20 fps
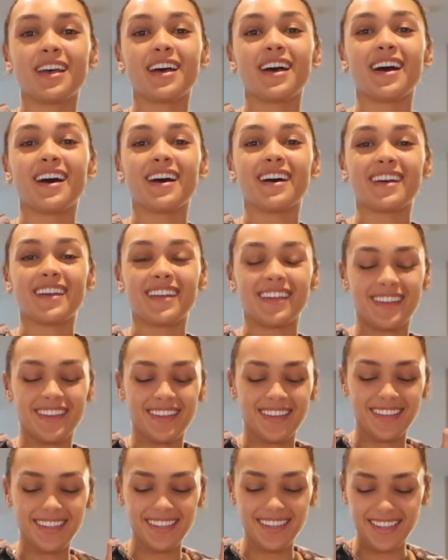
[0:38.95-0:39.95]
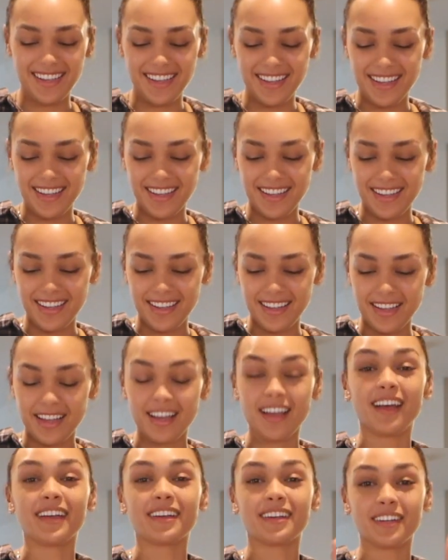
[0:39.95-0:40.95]
I
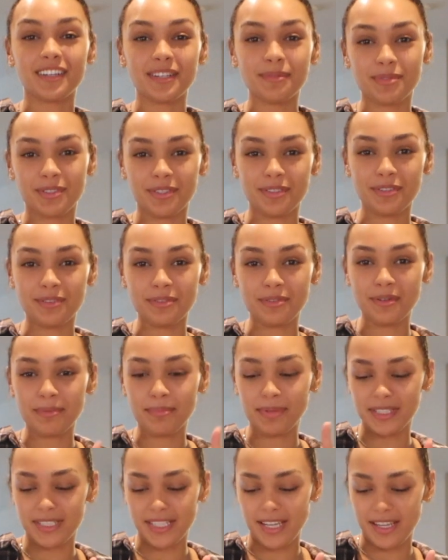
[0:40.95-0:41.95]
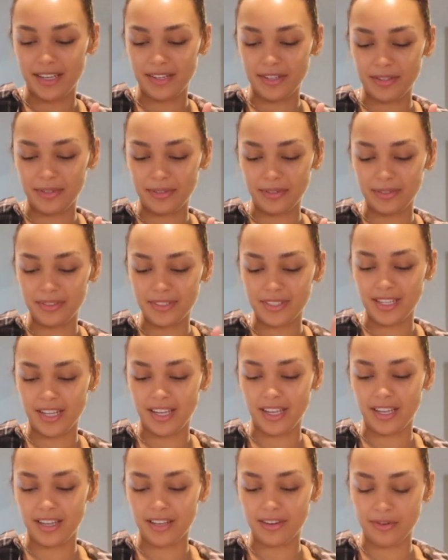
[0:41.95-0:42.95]
cut up 2 potatoes
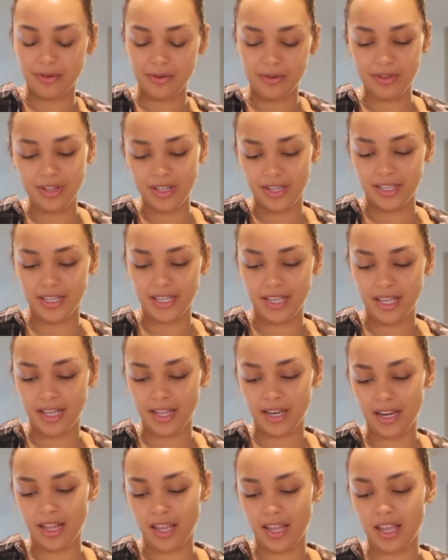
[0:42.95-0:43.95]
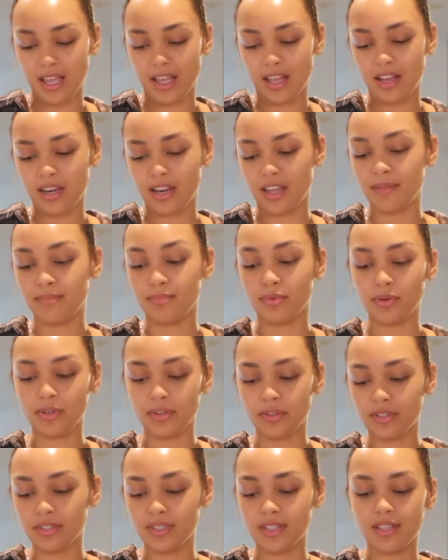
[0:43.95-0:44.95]
and a whole onion and I
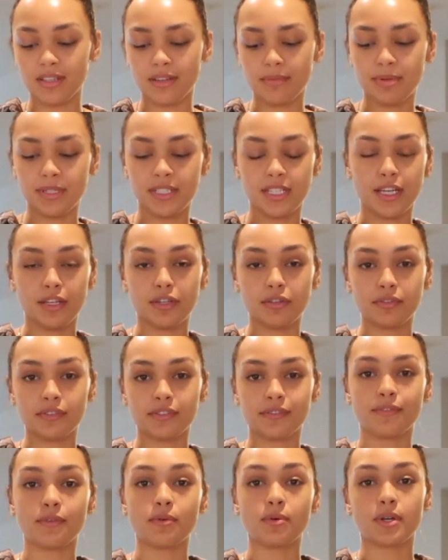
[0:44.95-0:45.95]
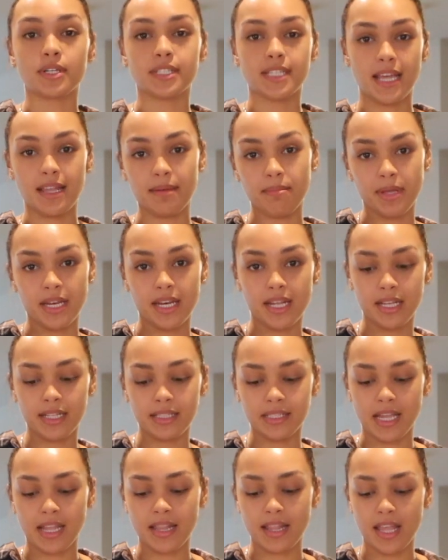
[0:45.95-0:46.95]
boiled the potatoes for 10
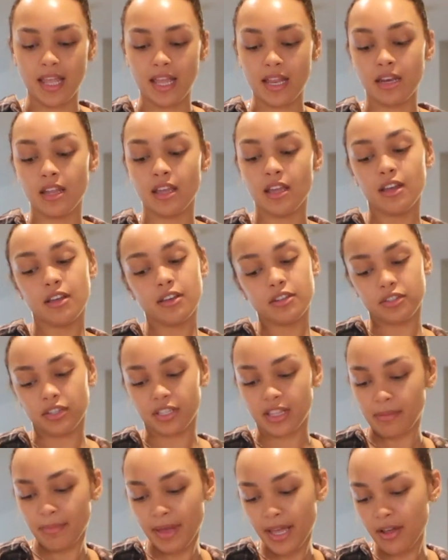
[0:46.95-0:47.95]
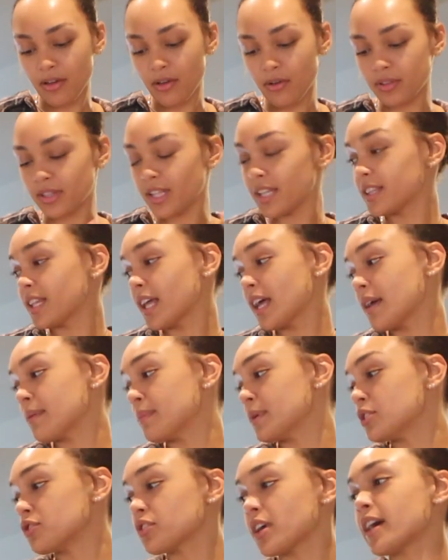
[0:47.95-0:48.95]
minutes and then took them out, let
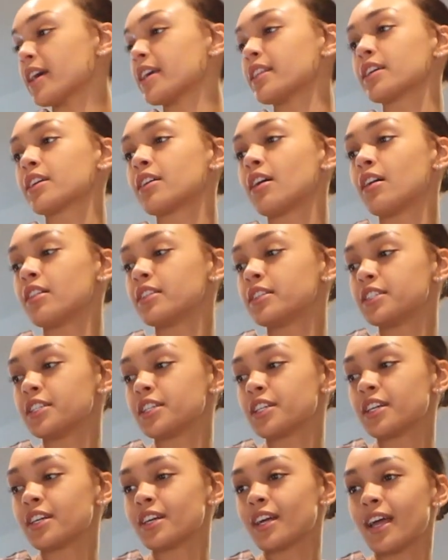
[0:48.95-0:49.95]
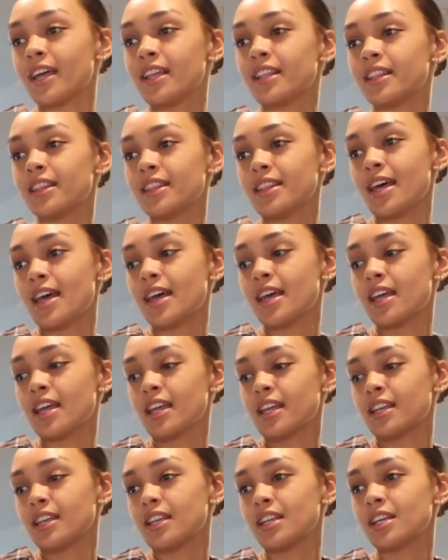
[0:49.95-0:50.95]
them dry in the colander, and
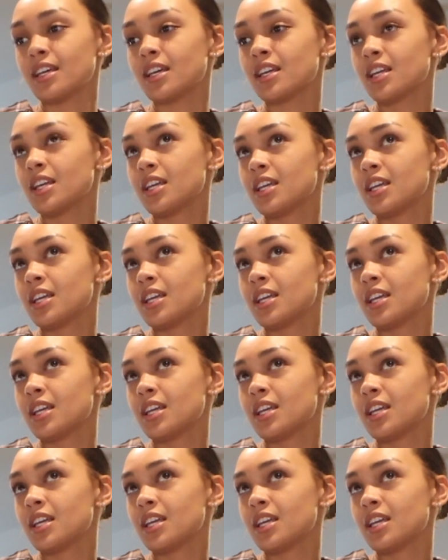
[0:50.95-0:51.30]
then